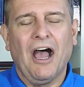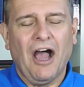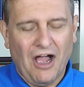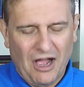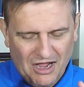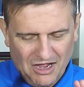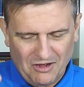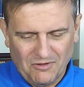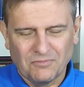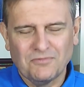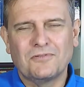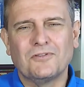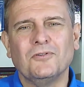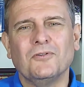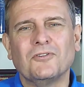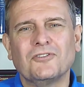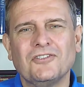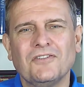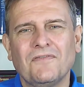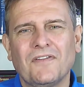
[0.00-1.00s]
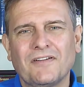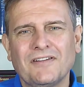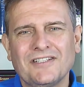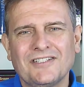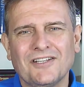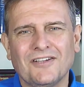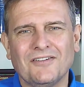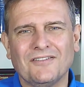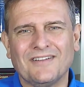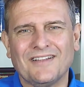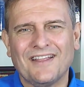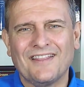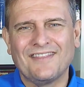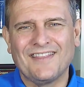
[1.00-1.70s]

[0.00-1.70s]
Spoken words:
I'll talk to you very soon.